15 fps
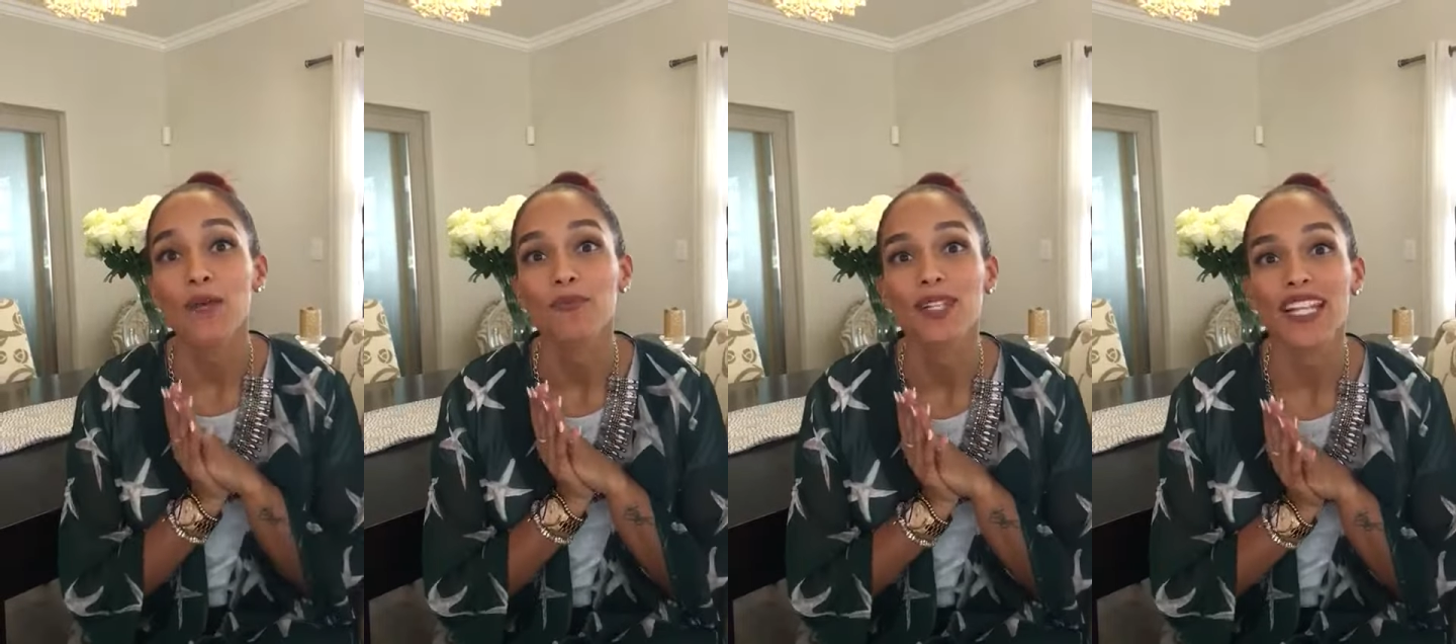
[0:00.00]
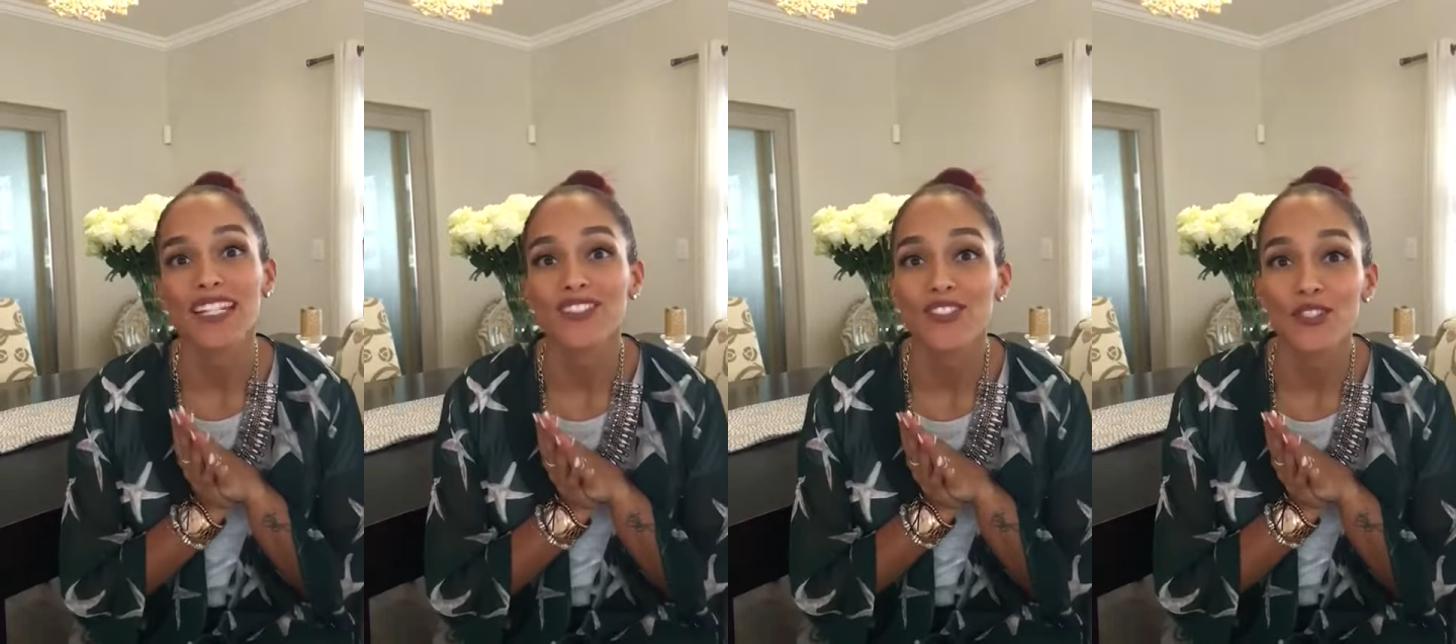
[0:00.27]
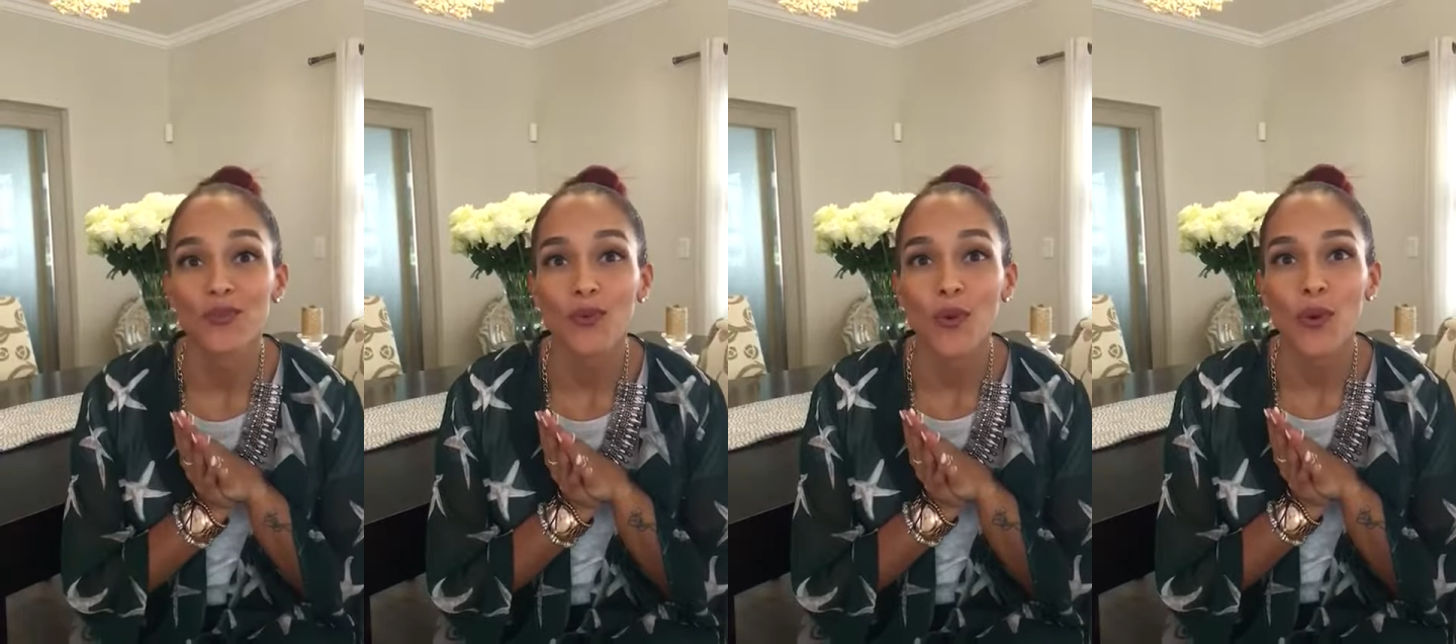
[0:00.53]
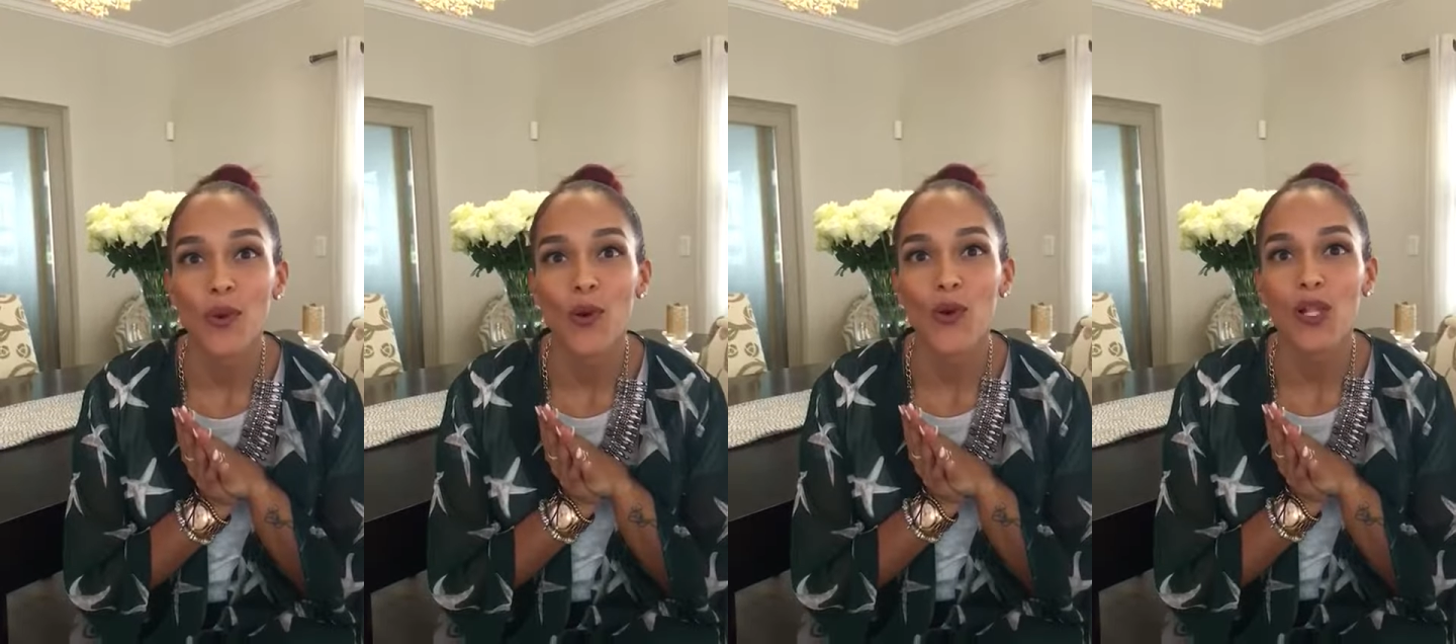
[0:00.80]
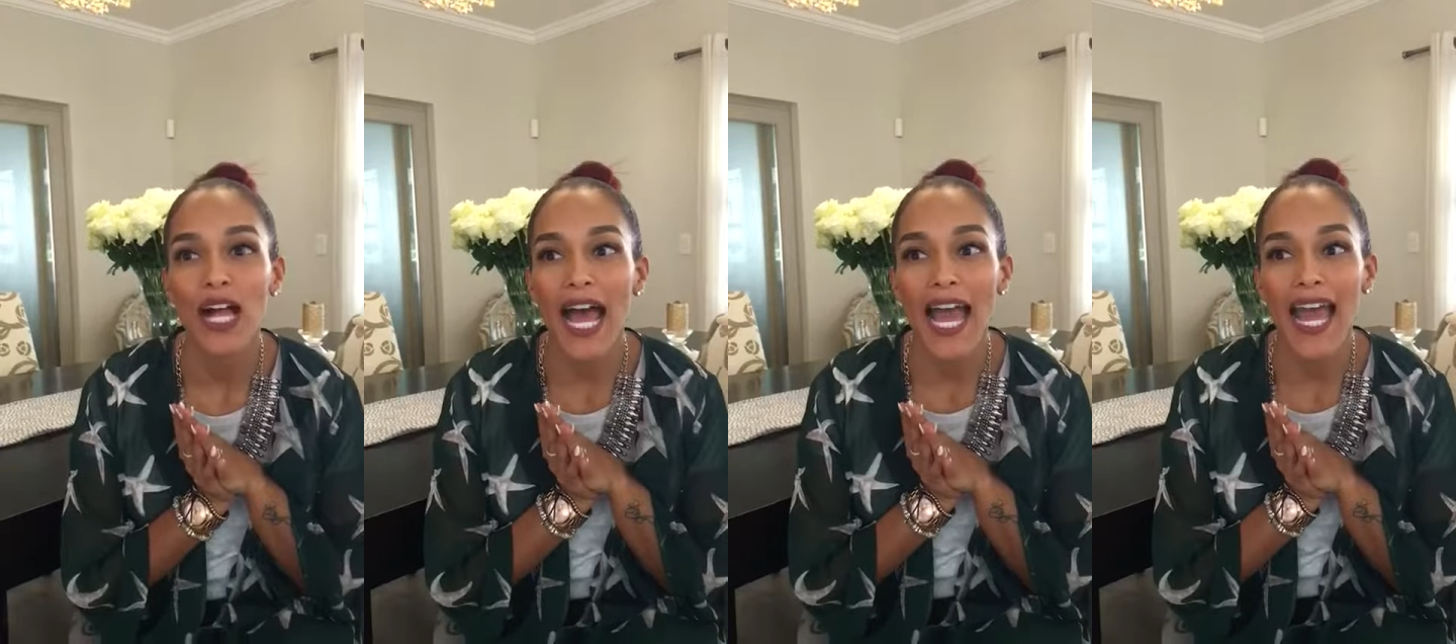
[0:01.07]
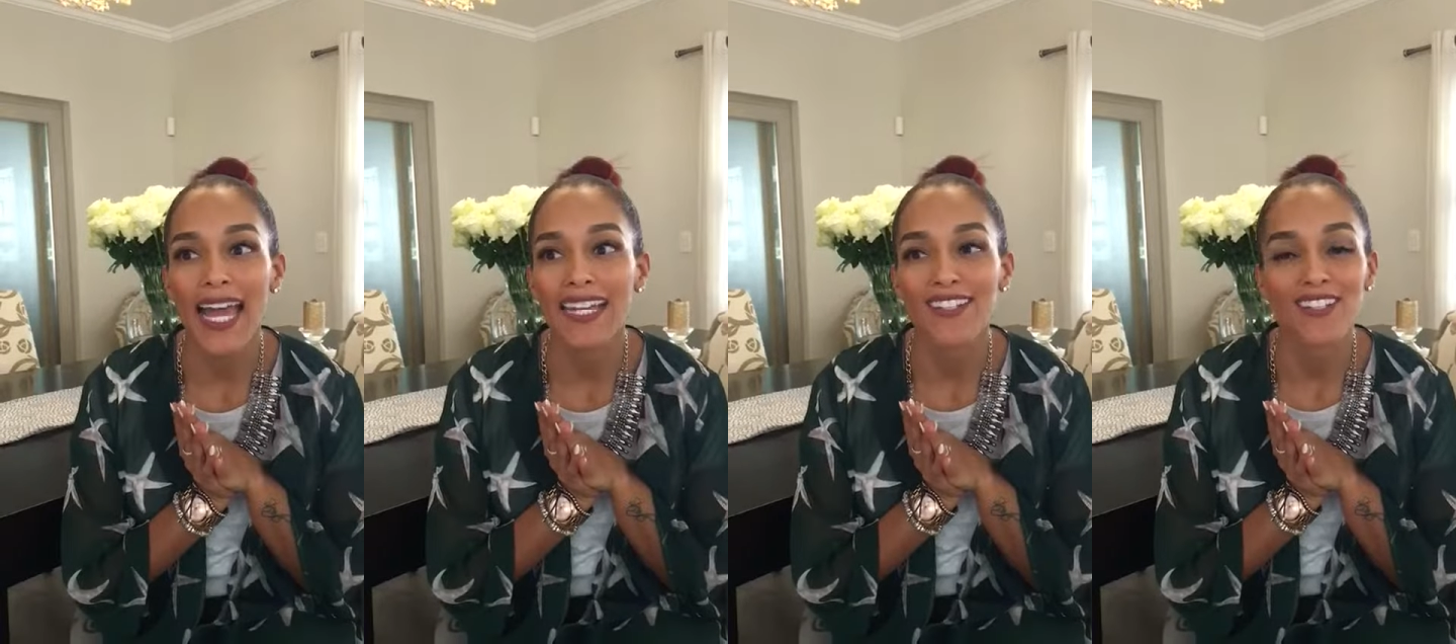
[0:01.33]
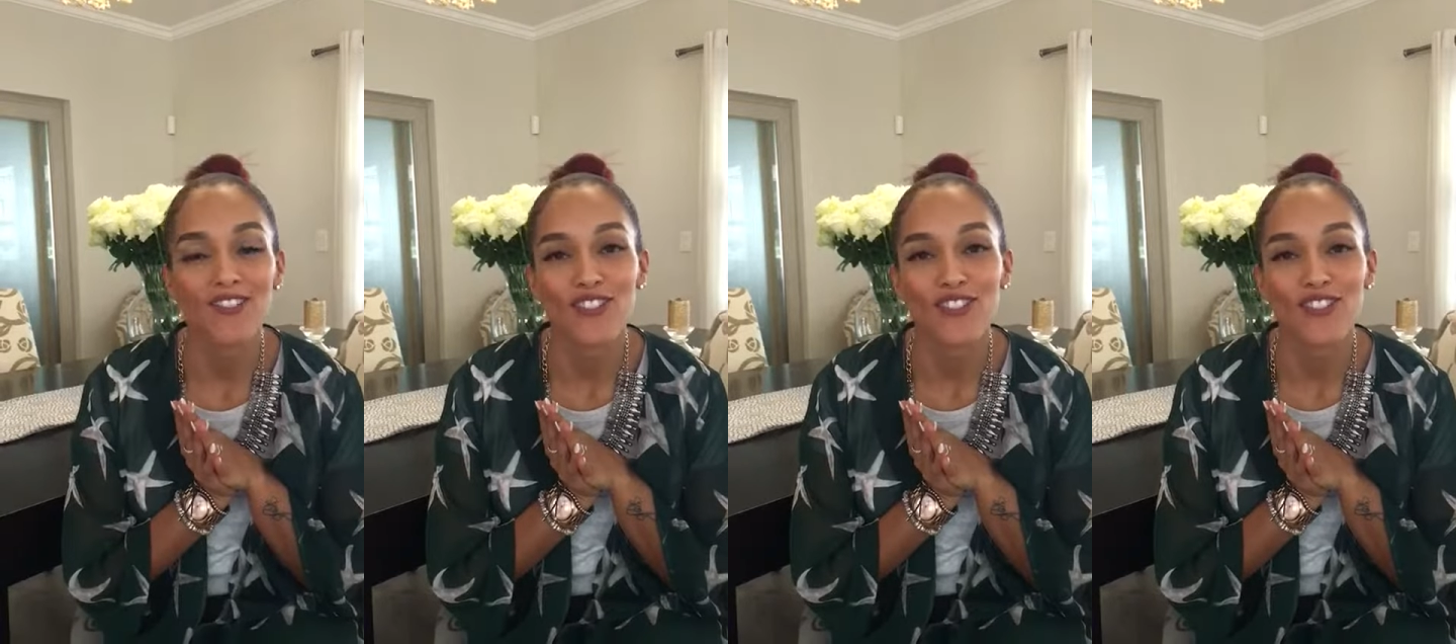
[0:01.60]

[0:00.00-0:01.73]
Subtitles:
Bless you all, and